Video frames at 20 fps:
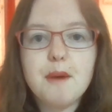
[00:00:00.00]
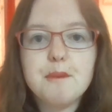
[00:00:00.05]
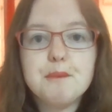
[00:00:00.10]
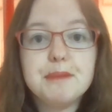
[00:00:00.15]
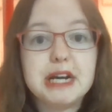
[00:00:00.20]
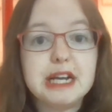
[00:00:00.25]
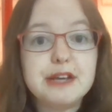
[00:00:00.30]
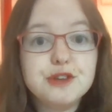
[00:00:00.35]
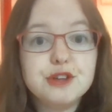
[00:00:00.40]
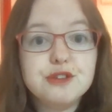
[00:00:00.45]

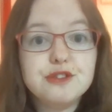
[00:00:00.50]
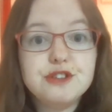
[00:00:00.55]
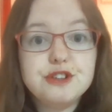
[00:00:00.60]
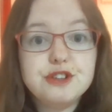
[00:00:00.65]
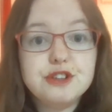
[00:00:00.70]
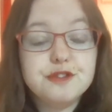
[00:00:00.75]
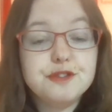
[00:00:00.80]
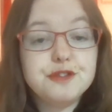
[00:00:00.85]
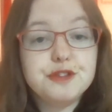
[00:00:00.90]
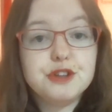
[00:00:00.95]
But if
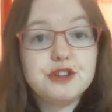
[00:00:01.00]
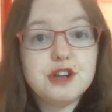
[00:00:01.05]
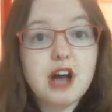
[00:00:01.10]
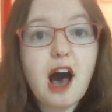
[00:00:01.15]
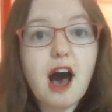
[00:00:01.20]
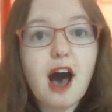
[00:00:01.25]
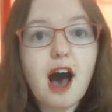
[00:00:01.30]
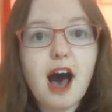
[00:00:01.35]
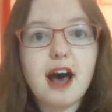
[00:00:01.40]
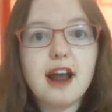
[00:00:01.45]
you're
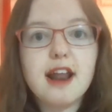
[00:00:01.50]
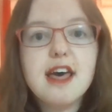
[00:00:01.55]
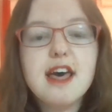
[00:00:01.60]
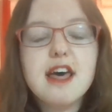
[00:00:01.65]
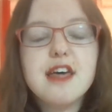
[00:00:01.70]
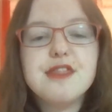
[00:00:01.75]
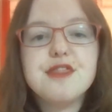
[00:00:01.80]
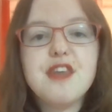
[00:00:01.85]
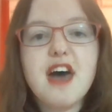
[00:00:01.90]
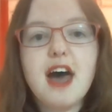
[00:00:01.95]
not,
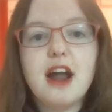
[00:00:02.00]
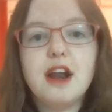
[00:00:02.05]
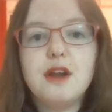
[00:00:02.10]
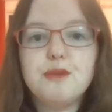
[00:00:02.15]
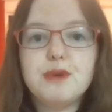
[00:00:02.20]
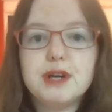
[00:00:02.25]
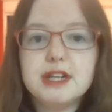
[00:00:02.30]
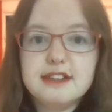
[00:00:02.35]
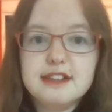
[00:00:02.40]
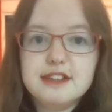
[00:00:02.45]

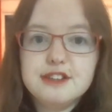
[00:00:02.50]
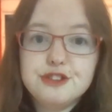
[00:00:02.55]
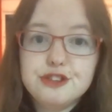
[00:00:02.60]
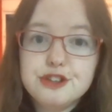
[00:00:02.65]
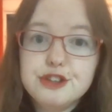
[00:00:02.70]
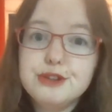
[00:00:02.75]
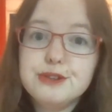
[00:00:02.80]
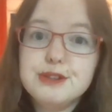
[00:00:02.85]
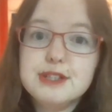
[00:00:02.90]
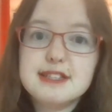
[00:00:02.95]
then what they
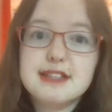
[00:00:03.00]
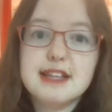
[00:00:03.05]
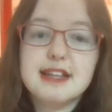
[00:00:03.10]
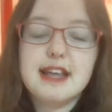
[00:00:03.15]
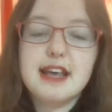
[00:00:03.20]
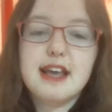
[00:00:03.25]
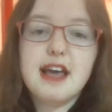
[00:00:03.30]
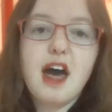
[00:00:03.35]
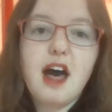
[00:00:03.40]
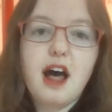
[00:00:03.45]
do is that
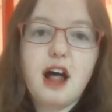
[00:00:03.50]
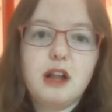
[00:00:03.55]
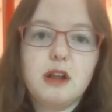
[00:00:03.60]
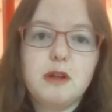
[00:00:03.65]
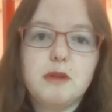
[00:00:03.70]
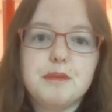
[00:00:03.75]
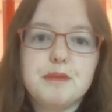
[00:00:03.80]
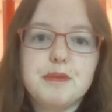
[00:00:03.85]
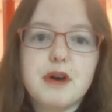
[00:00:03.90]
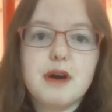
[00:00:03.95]
they
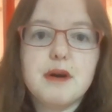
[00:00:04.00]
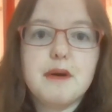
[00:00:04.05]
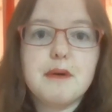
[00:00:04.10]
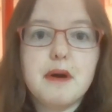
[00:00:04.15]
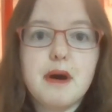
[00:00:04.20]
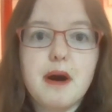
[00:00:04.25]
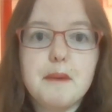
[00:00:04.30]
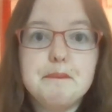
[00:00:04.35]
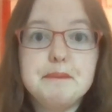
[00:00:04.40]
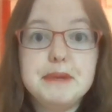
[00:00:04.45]
help
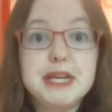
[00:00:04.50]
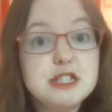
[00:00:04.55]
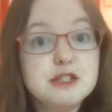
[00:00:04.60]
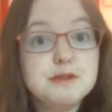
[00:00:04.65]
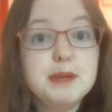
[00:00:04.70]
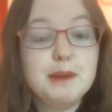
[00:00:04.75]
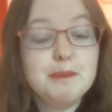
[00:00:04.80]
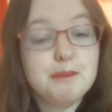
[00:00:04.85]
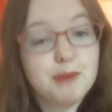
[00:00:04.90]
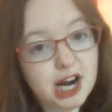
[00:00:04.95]

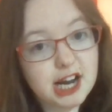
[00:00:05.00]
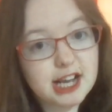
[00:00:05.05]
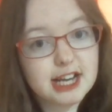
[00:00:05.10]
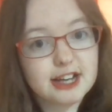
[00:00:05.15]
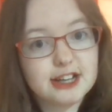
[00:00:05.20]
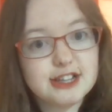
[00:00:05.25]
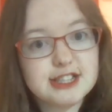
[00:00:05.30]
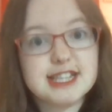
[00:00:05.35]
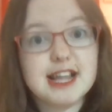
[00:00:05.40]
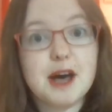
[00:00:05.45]
B2B
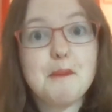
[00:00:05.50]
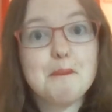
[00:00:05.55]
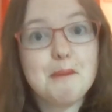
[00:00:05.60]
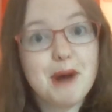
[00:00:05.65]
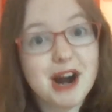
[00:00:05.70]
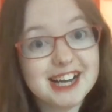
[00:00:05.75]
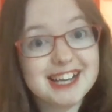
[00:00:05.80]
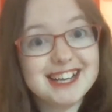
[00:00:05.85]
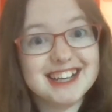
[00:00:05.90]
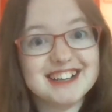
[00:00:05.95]
marketers that
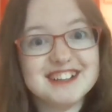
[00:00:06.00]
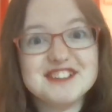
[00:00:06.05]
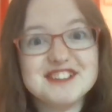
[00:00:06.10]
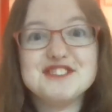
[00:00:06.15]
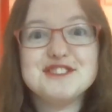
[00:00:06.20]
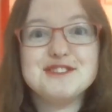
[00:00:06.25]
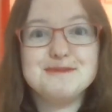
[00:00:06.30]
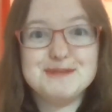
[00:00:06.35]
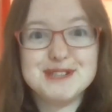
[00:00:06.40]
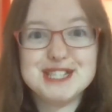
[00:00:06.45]

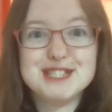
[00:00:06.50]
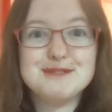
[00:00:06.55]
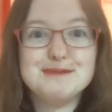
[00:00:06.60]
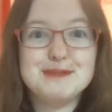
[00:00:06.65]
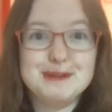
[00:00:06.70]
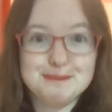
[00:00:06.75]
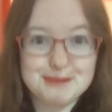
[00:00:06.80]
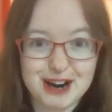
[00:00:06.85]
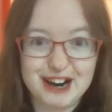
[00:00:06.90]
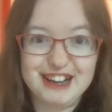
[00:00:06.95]
market to
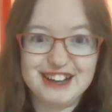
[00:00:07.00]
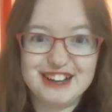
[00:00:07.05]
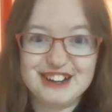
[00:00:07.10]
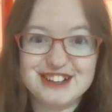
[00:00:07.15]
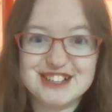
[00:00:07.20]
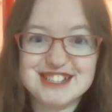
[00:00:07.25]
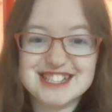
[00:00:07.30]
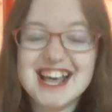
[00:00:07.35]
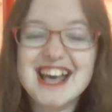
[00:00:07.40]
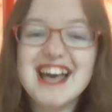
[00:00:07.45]
B2B
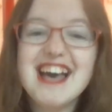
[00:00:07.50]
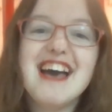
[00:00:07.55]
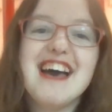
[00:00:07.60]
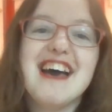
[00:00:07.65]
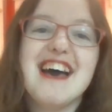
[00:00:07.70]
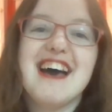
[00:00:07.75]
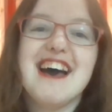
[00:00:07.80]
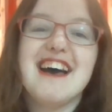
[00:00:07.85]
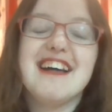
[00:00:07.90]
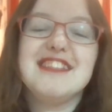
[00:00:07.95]
marketers
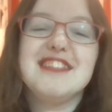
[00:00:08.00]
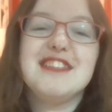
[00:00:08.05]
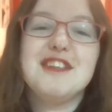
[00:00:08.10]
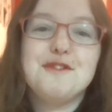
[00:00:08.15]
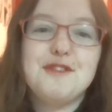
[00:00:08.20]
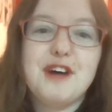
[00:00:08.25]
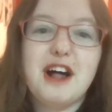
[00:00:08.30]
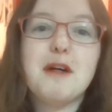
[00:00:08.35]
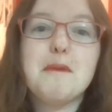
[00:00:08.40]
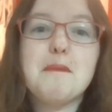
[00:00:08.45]

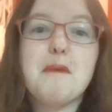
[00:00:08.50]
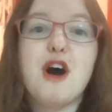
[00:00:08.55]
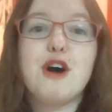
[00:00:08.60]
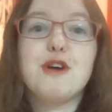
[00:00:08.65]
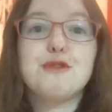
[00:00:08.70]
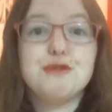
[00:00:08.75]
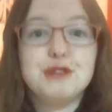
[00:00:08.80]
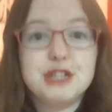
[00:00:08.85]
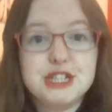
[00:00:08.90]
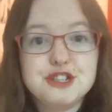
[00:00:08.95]
develop
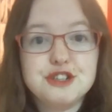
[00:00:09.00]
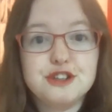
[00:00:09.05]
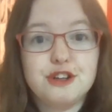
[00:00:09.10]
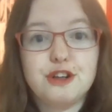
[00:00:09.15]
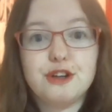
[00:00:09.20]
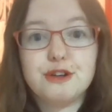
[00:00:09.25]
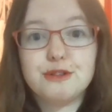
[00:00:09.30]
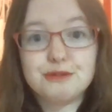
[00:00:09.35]
original